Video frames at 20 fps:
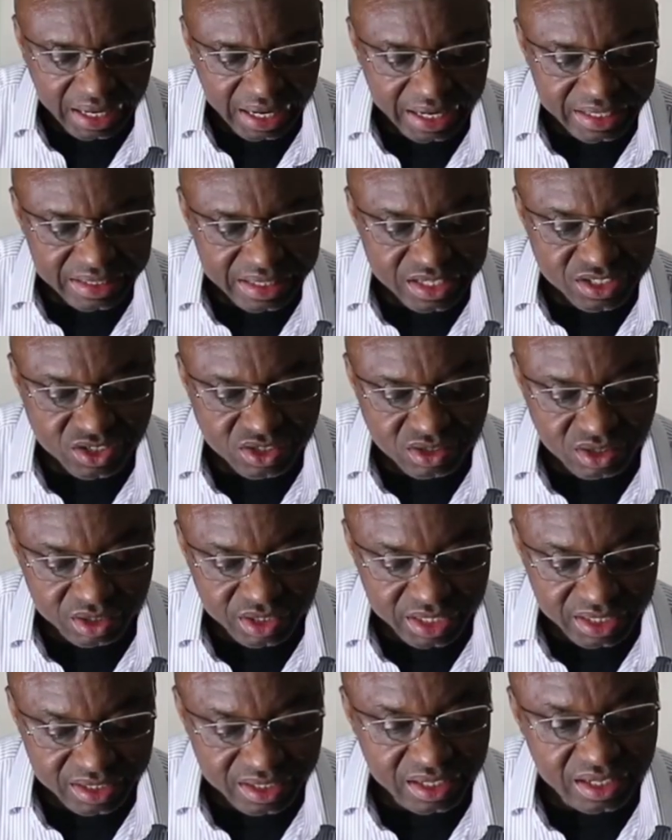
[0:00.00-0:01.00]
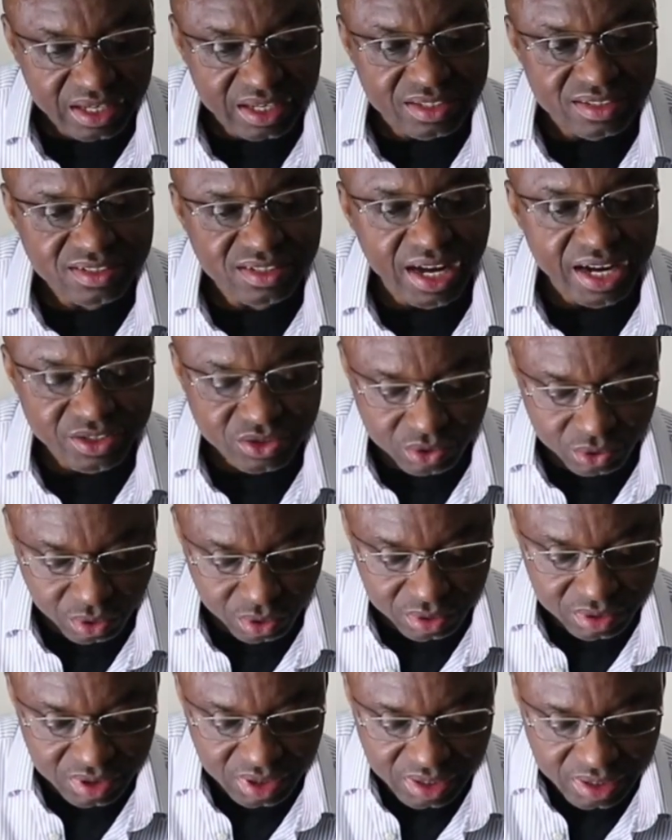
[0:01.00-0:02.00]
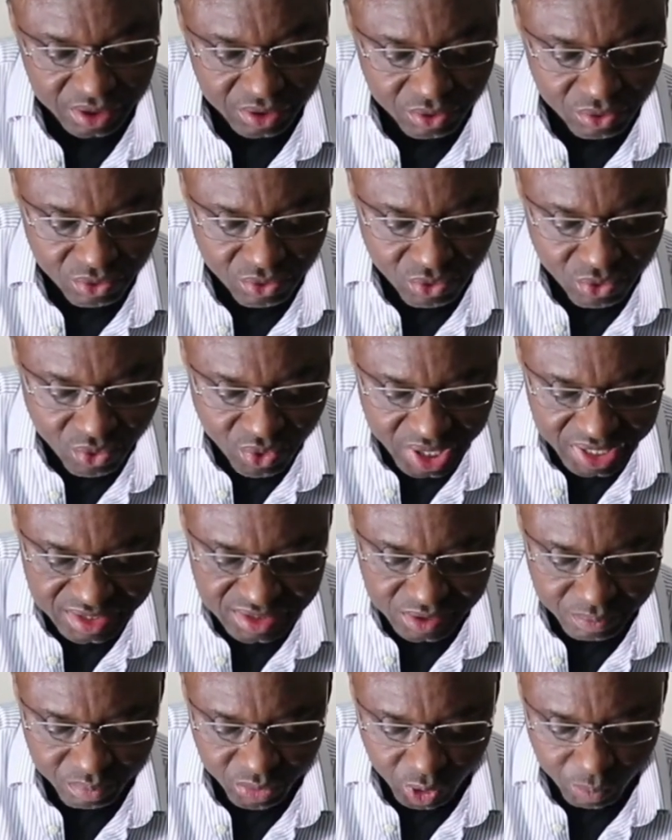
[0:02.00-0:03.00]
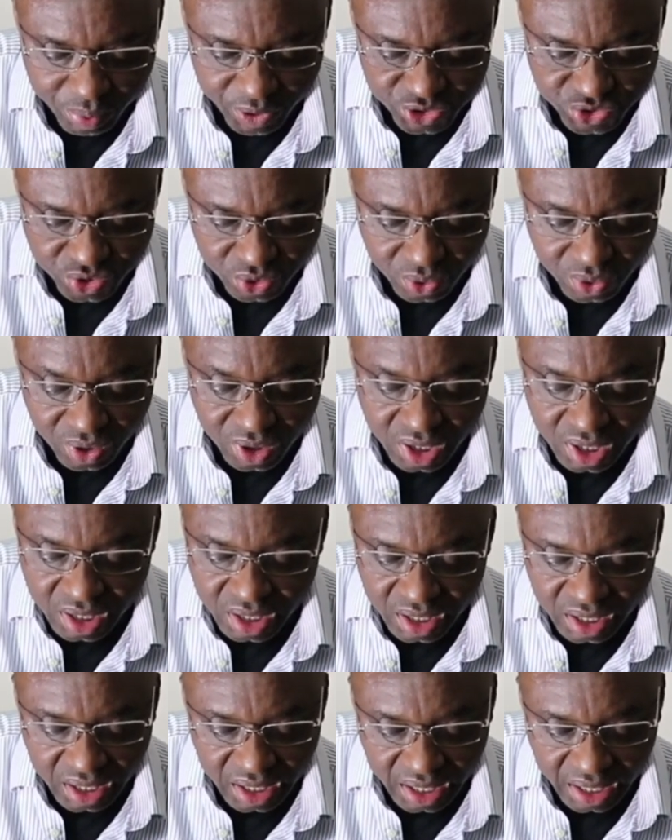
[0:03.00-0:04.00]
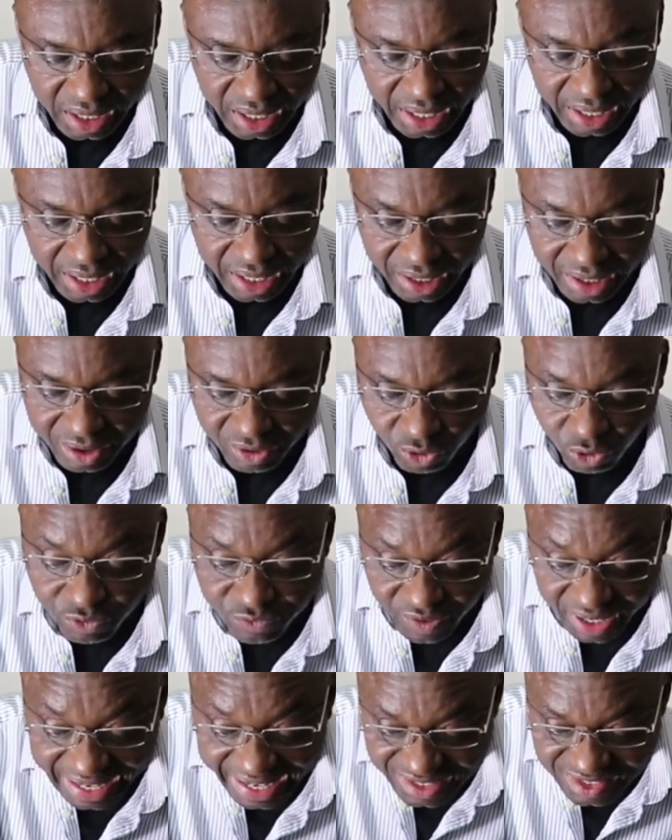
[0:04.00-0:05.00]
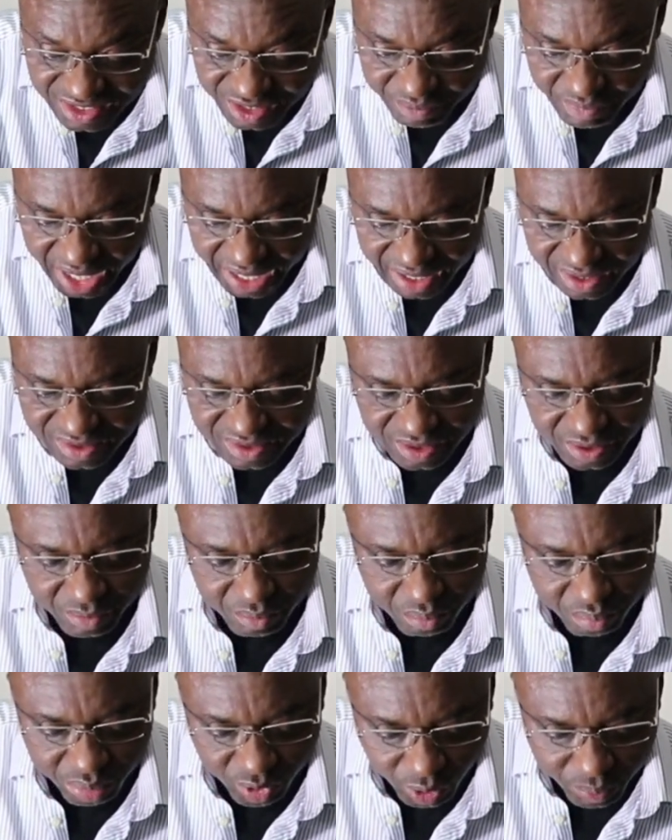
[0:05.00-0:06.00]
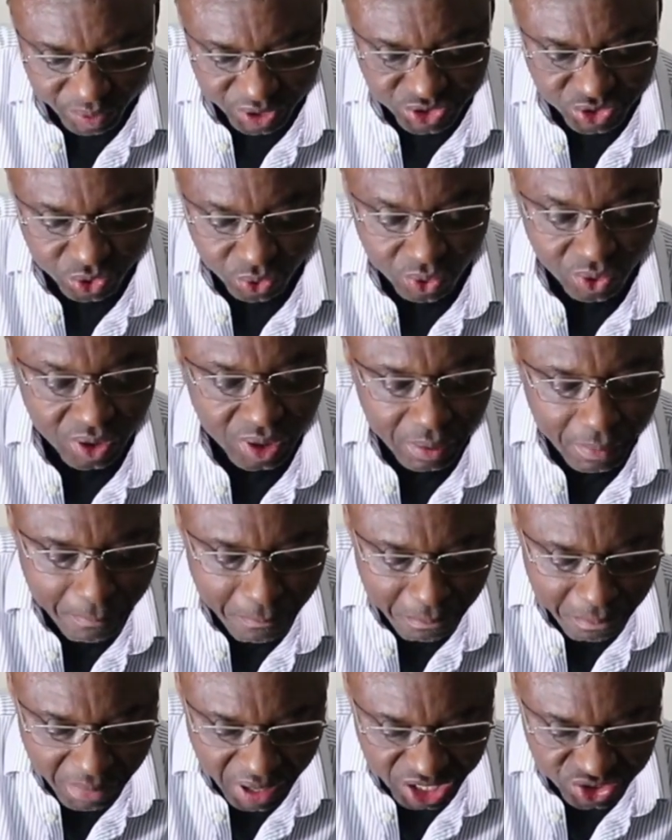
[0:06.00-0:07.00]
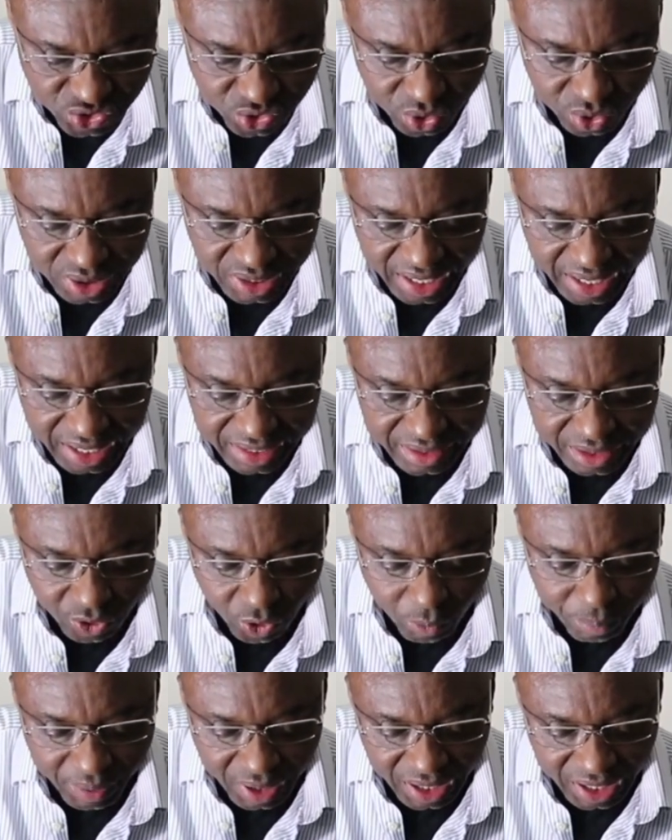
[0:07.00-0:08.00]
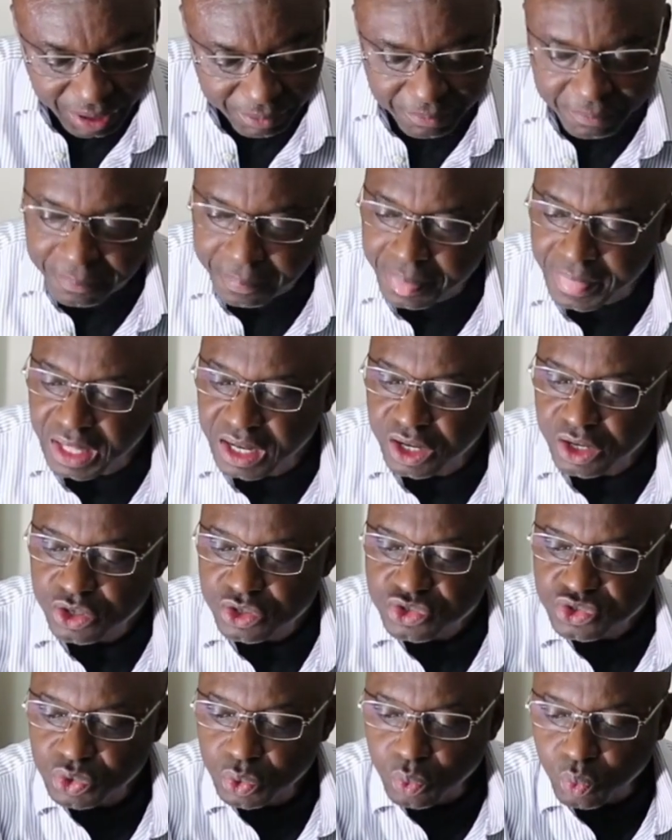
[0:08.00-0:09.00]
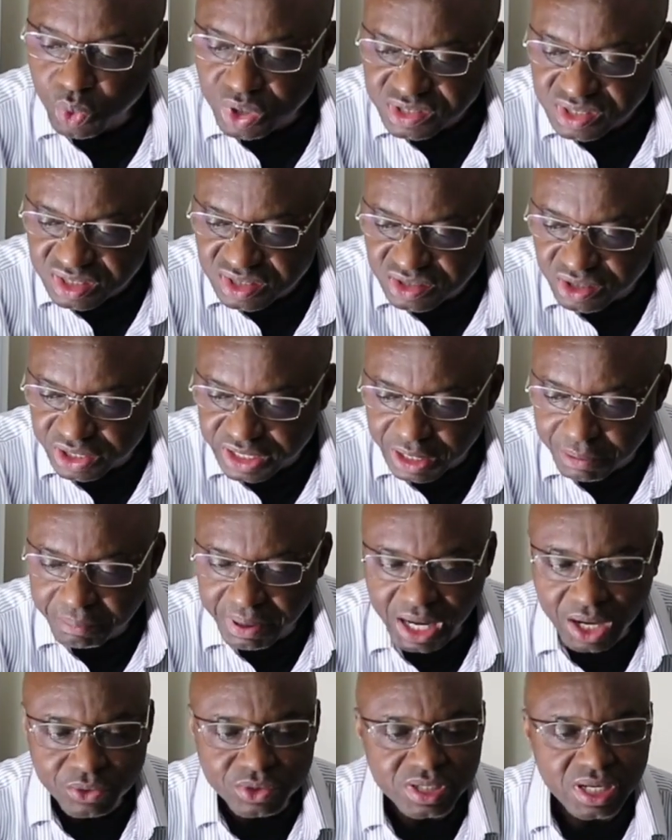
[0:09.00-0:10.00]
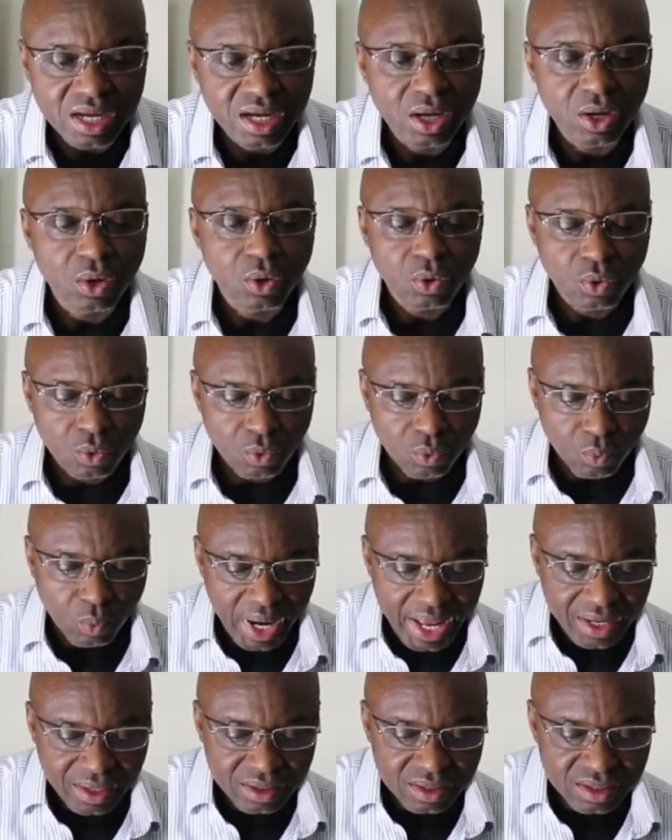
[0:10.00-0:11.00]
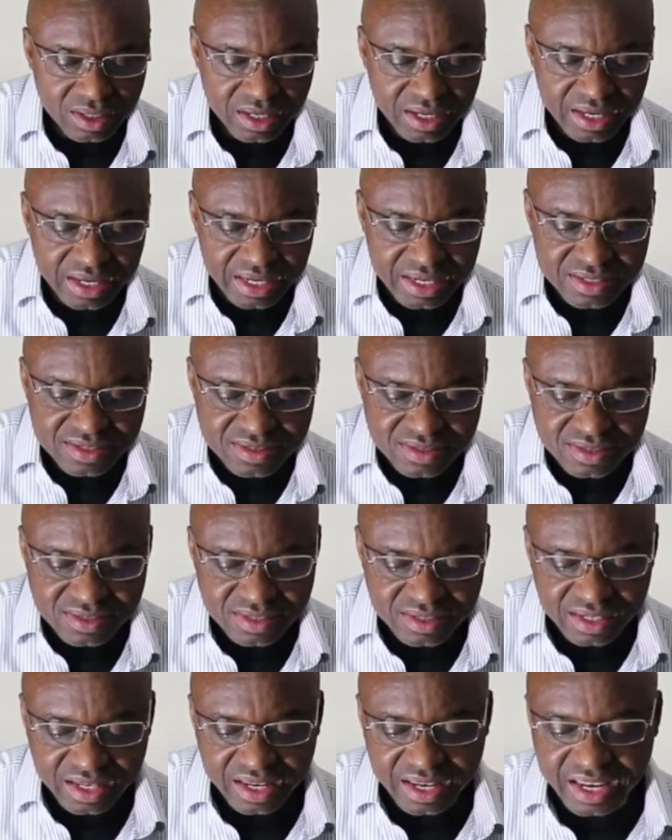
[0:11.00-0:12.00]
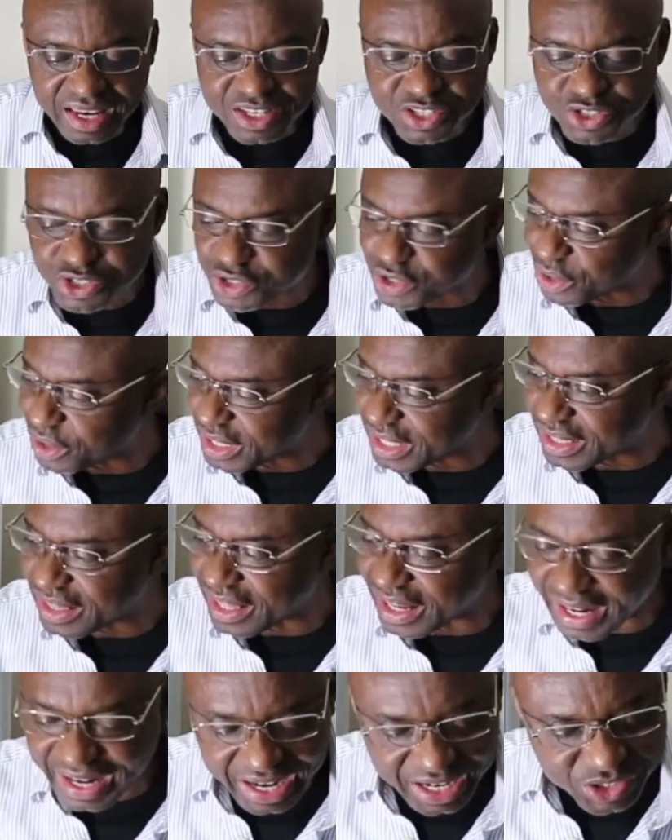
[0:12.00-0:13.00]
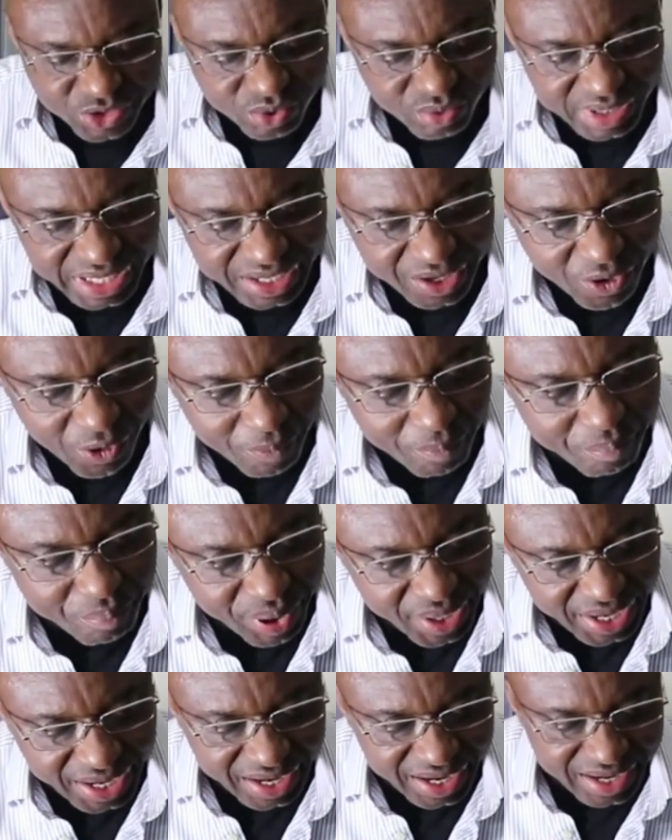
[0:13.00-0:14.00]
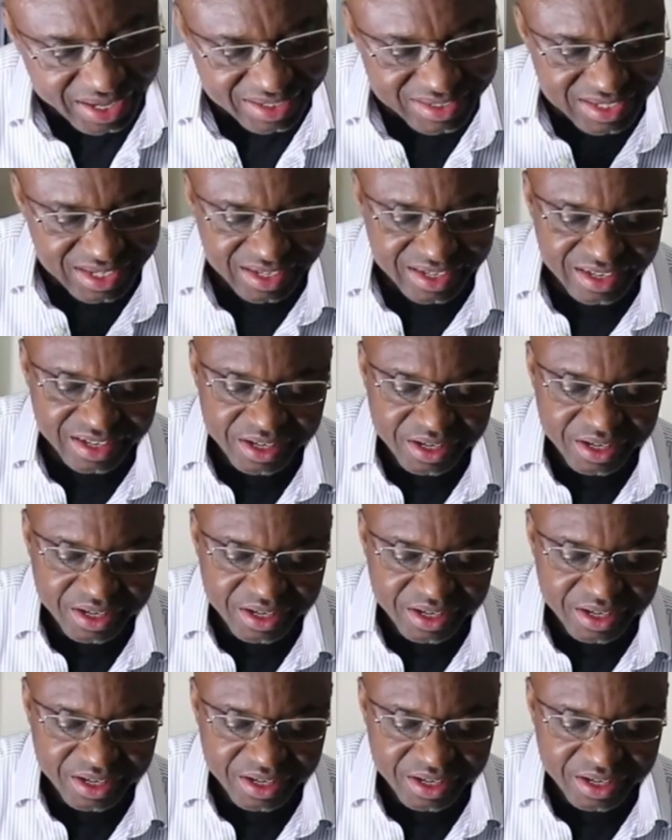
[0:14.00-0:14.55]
Uh, this study is titled Wrist Blood Pressure uh, Overestimates Blood Pressure Measured at the Upper Arm. So, what's this study about? Well, it's a study that actually compared